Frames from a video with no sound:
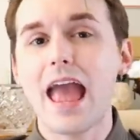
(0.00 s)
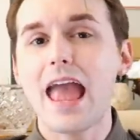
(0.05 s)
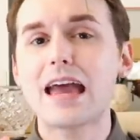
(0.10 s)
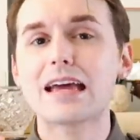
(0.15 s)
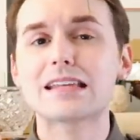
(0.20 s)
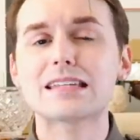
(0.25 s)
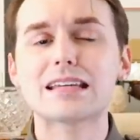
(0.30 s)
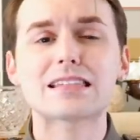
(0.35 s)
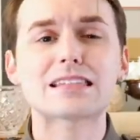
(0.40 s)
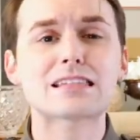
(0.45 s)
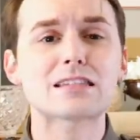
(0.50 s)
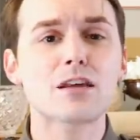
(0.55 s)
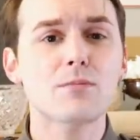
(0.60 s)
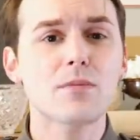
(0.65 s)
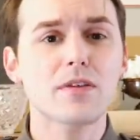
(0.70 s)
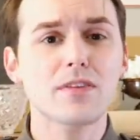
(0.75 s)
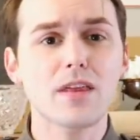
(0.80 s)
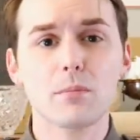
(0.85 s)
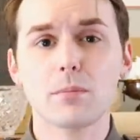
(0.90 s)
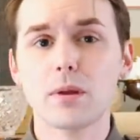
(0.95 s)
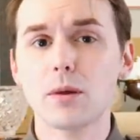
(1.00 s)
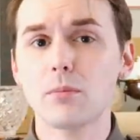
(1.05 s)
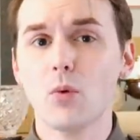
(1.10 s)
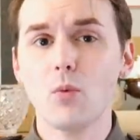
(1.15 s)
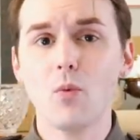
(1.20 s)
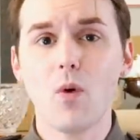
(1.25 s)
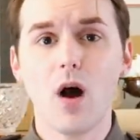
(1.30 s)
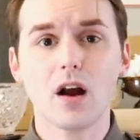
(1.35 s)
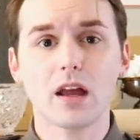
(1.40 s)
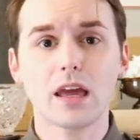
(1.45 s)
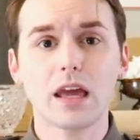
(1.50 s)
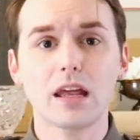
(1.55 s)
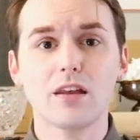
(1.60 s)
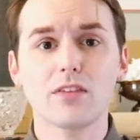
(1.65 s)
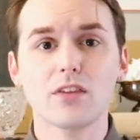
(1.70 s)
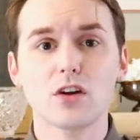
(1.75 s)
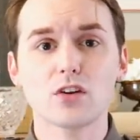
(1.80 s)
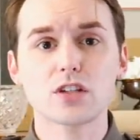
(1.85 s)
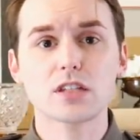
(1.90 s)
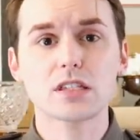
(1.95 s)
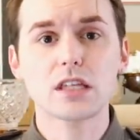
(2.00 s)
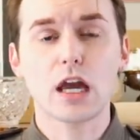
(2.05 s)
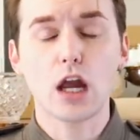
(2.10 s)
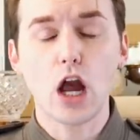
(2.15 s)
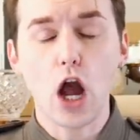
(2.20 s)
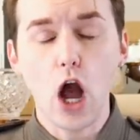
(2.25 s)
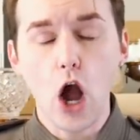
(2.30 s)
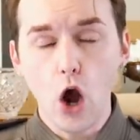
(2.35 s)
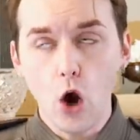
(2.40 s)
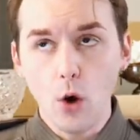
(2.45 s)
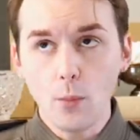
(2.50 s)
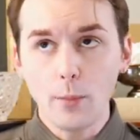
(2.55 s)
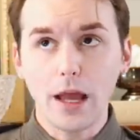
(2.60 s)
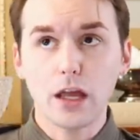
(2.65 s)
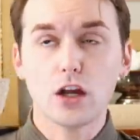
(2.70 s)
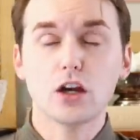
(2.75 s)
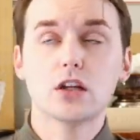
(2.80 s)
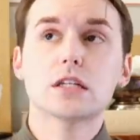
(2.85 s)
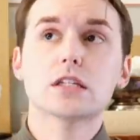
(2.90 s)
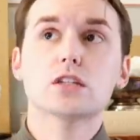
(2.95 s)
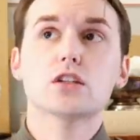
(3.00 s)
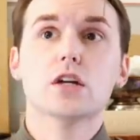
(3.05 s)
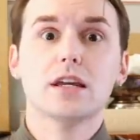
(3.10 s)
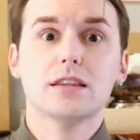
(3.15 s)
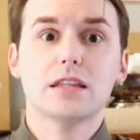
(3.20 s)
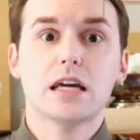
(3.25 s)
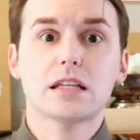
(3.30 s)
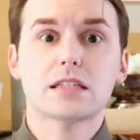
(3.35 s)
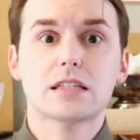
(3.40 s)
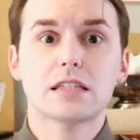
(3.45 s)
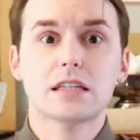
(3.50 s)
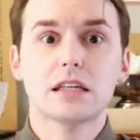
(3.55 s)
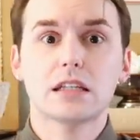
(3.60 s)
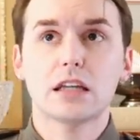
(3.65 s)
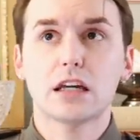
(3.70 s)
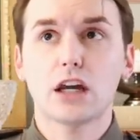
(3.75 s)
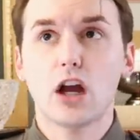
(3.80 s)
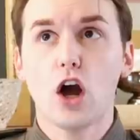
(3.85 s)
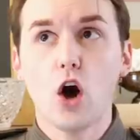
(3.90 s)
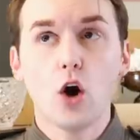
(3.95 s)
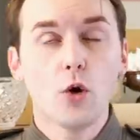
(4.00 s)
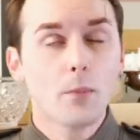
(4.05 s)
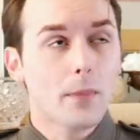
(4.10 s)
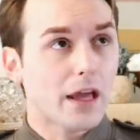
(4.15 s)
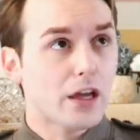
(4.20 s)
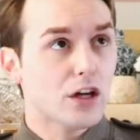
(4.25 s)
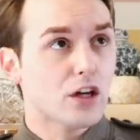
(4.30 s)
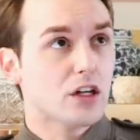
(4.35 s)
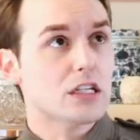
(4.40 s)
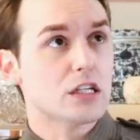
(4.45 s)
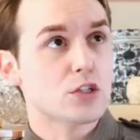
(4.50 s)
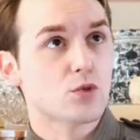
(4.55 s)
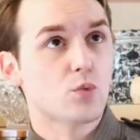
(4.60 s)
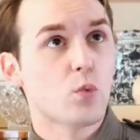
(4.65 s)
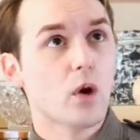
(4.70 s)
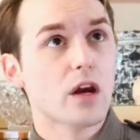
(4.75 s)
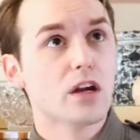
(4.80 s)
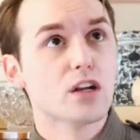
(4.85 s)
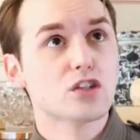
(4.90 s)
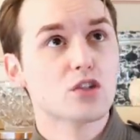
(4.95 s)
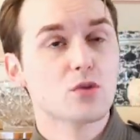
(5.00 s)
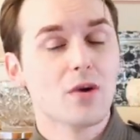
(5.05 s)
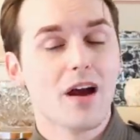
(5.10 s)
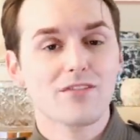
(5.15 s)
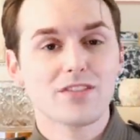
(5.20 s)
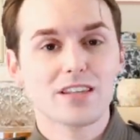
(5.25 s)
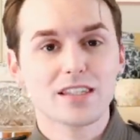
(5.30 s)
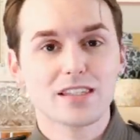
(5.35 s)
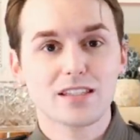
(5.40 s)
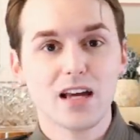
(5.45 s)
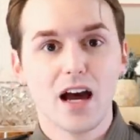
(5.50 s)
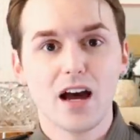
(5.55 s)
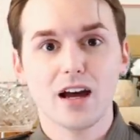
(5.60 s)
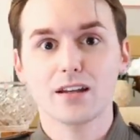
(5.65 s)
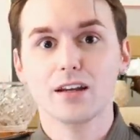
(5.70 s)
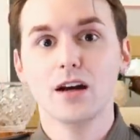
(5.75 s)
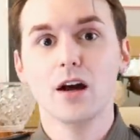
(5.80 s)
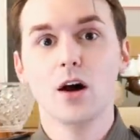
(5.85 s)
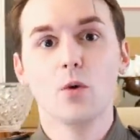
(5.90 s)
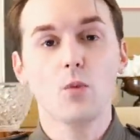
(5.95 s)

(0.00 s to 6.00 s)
and it's something that people walk in and they're just like, oh my goodness, look at that ceiling. Oh my goodness, where did you have this done?